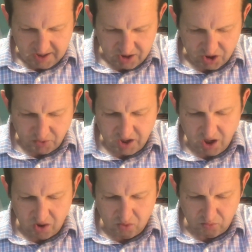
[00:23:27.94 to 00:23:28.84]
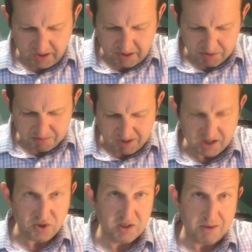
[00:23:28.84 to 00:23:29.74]
So we know when it comes to
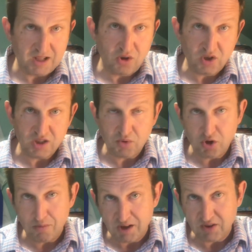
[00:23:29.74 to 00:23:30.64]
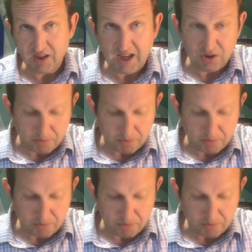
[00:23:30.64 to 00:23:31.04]
mice, it's a machlokas. So you go basal kith or